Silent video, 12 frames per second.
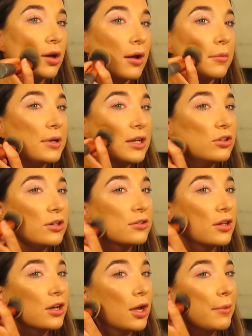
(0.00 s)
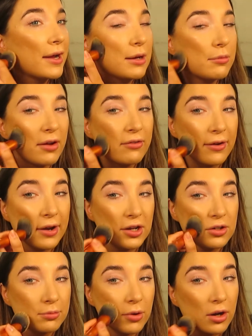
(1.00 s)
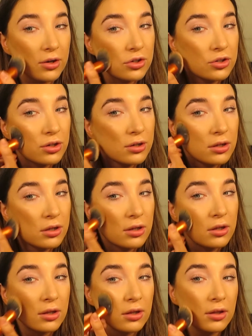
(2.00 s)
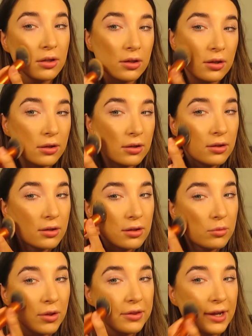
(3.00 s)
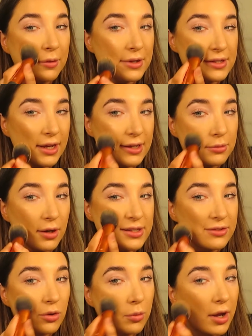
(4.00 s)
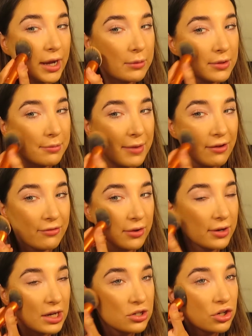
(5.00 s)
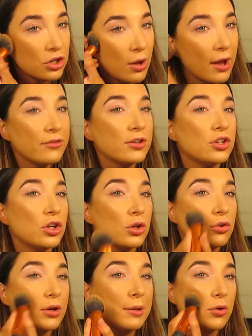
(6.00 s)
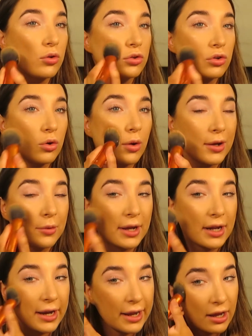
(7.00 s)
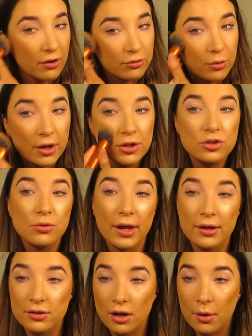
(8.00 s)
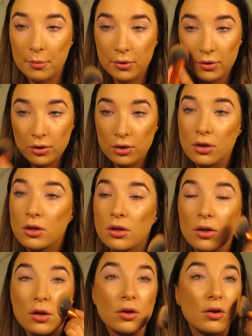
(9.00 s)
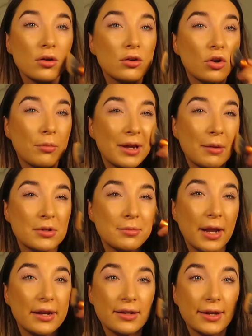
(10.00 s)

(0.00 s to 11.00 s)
I'm literally just going to go back in with my foundation brush. One thing I would say as well is if you're working with a matte foundation, you have to do cream contour quite quickly. Otherwise, you'll end up not being able to blend